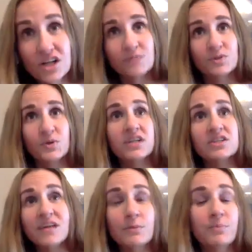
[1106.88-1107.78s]
awesome. So I
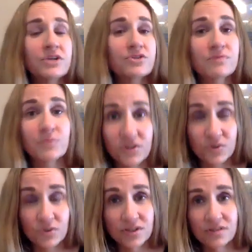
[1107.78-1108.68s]
actually have a bunch of
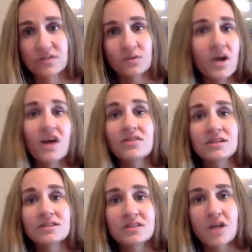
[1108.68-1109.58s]
resources around
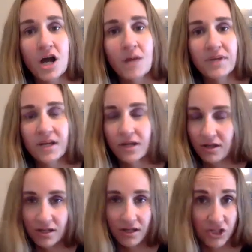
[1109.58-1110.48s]
this topic
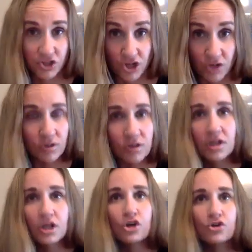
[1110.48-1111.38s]
in general.
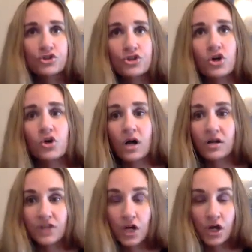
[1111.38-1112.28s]
So
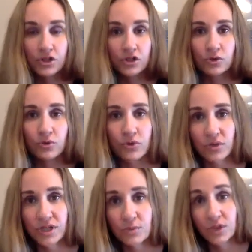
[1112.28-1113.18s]
I'll tell you
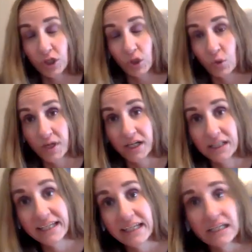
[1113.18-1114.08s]
3 really
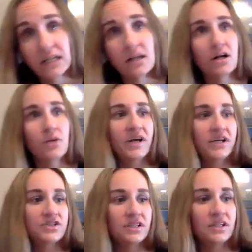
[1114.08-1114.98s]
quickly.
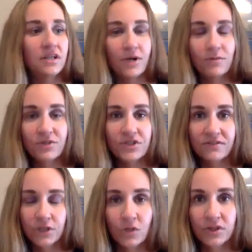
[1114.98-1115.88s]
I published
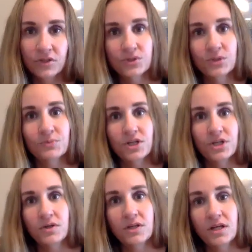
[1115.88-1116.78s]
a video on my YouTube
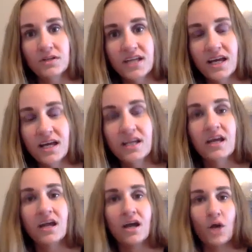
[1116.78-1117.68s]
channel the other
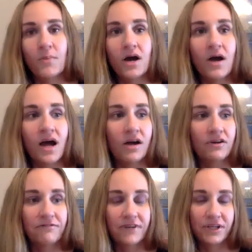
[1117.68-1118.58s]
day about
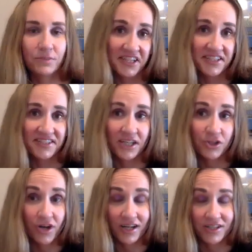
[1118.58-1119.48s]
how to find peace
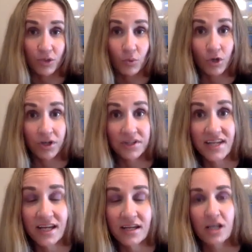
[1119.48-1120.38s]
in your hectic
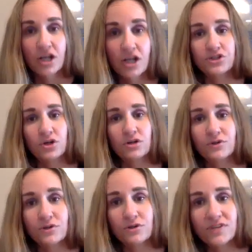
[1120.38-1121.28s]
workday. So
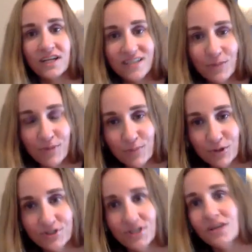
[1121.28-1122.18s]
if you're that type A
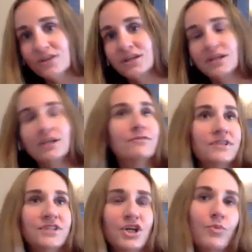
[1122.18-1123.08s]
personality,
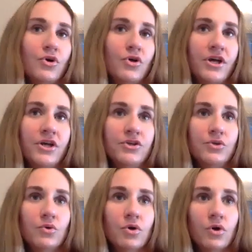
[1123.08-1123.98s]
for example,
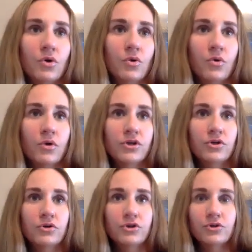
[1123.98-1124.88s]
and you're
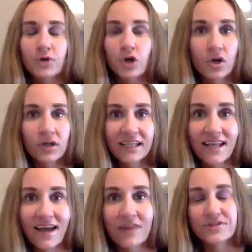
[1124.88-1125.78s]
currently
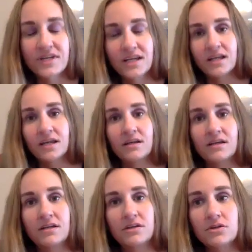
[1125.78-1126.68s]
an athlete
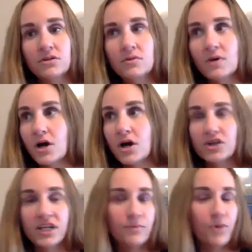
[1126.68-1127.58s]
and you
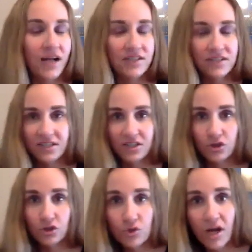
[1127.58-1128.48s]
are in practices
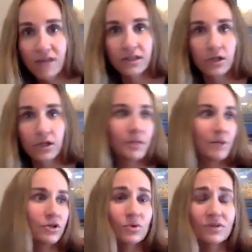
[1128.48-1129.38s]
and you're traveling, or
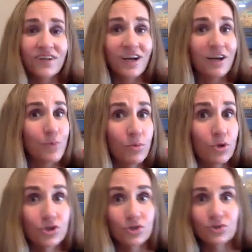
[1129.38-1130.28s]
maybe you even have
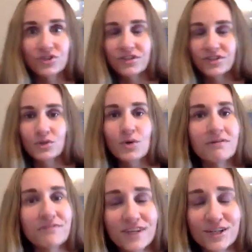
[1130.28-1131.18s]
promotional deals and you
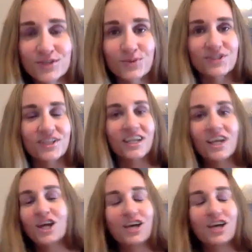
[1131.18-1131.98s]
have things where it's like,